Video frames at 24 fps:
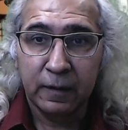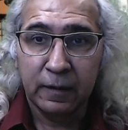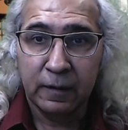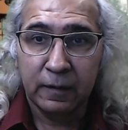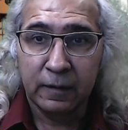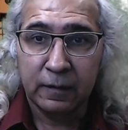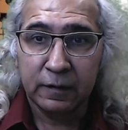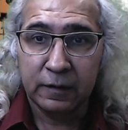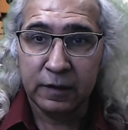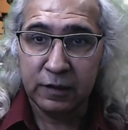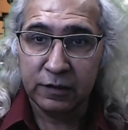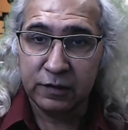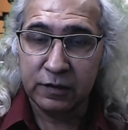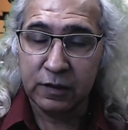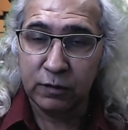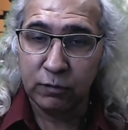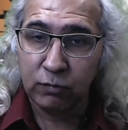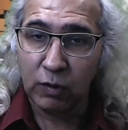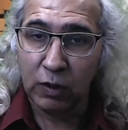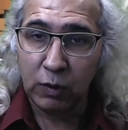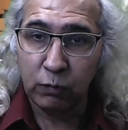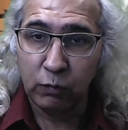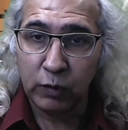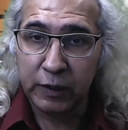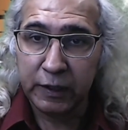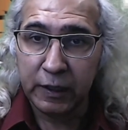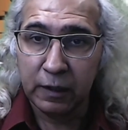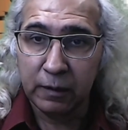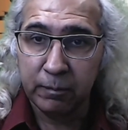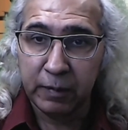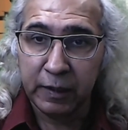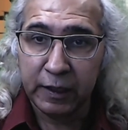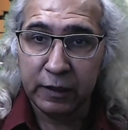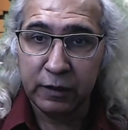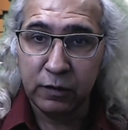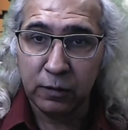this is what we can
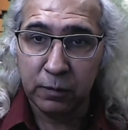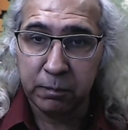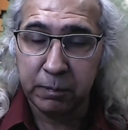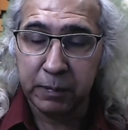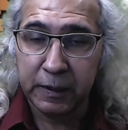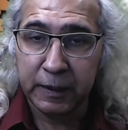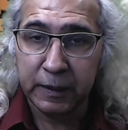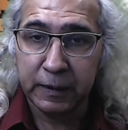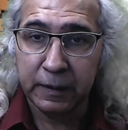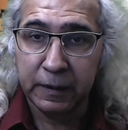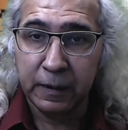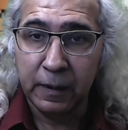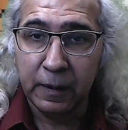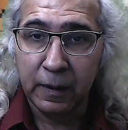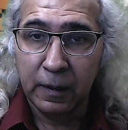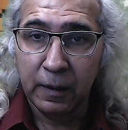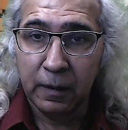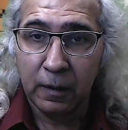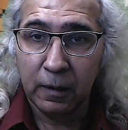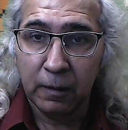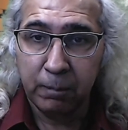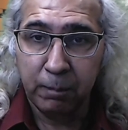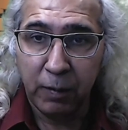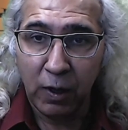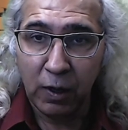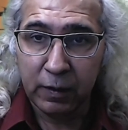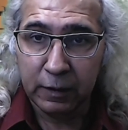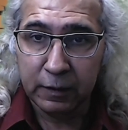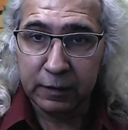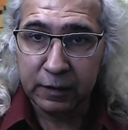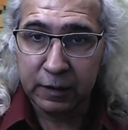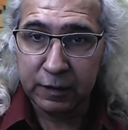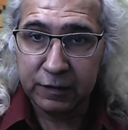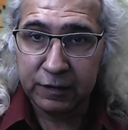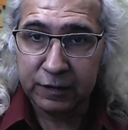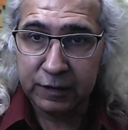bring to bear upon
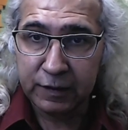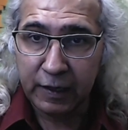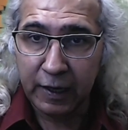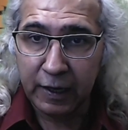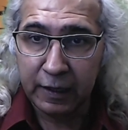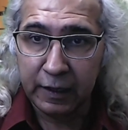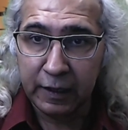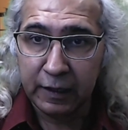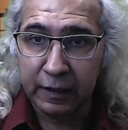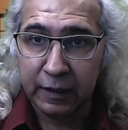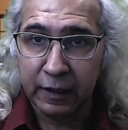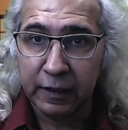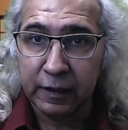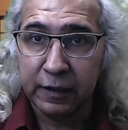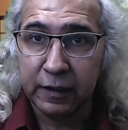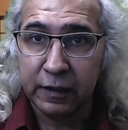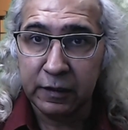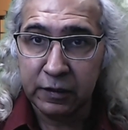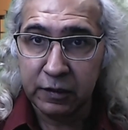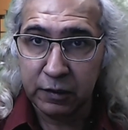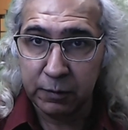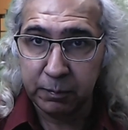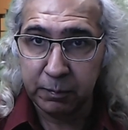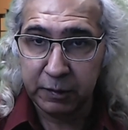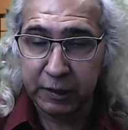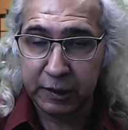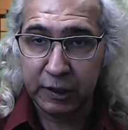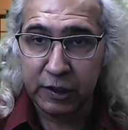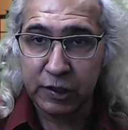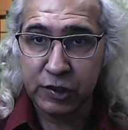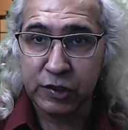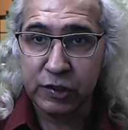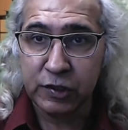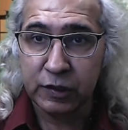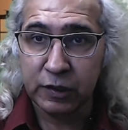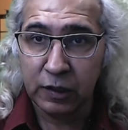understanding and
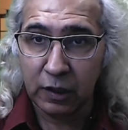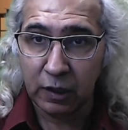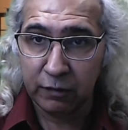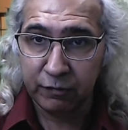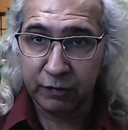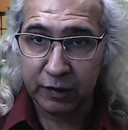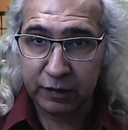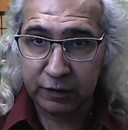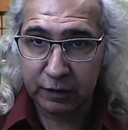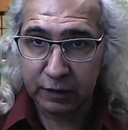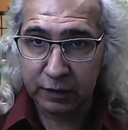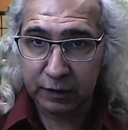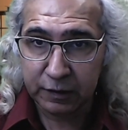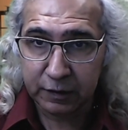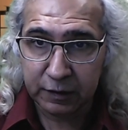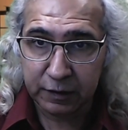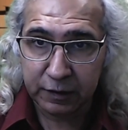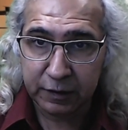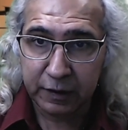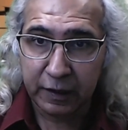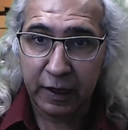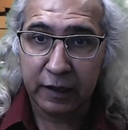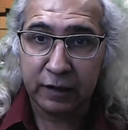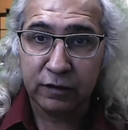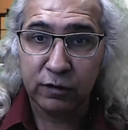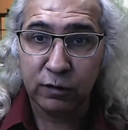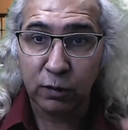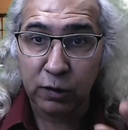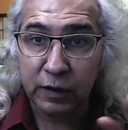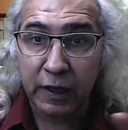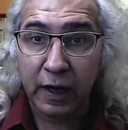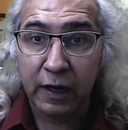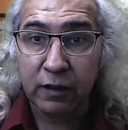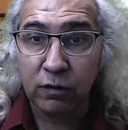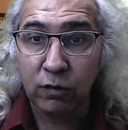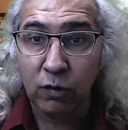interpretation of a certain text. So
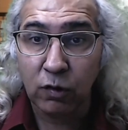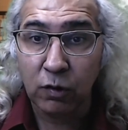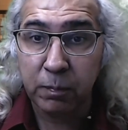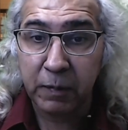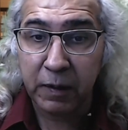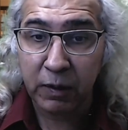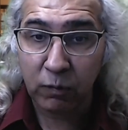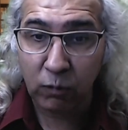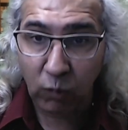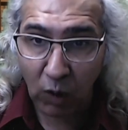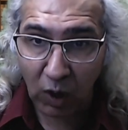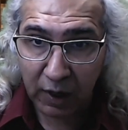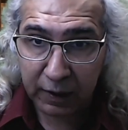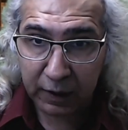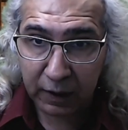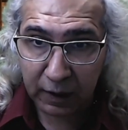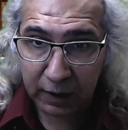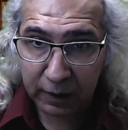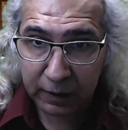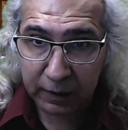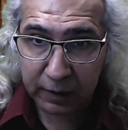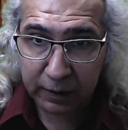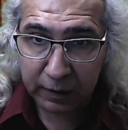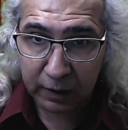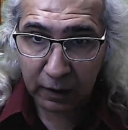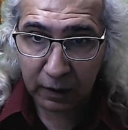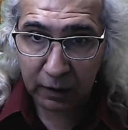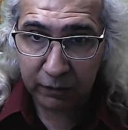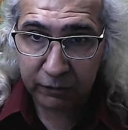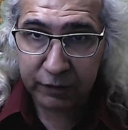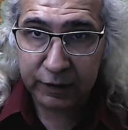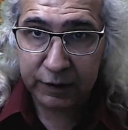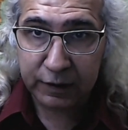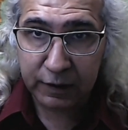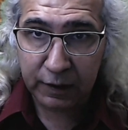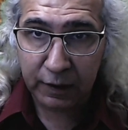that could be one area of
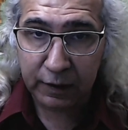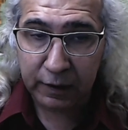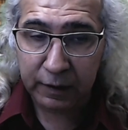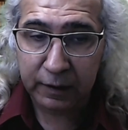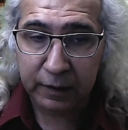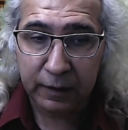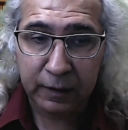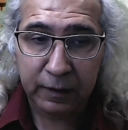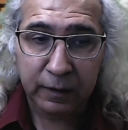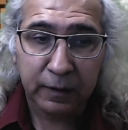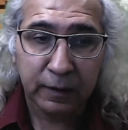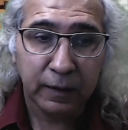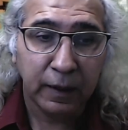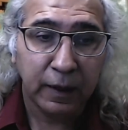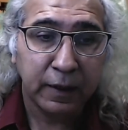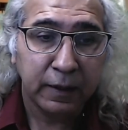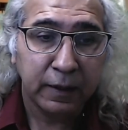study, right?